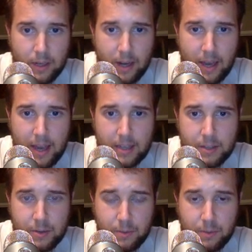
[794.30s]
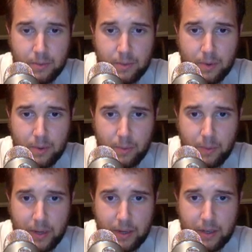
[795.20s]
And
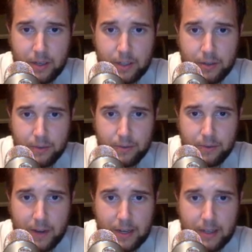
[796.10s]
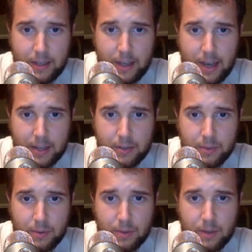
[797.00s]
we need to find the
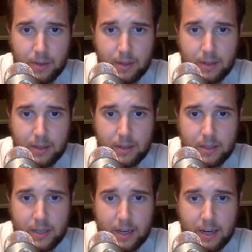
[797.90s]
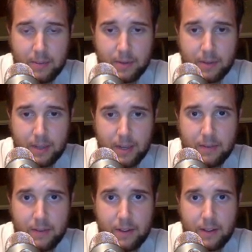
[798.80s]
actual timer that I've
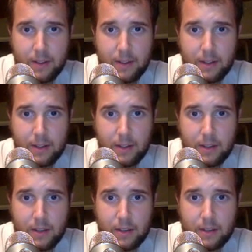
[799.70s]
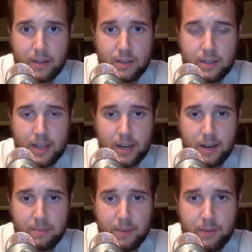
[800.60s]
set
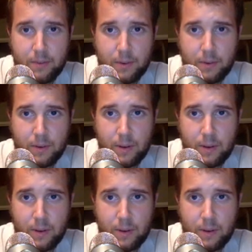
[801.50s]
up before.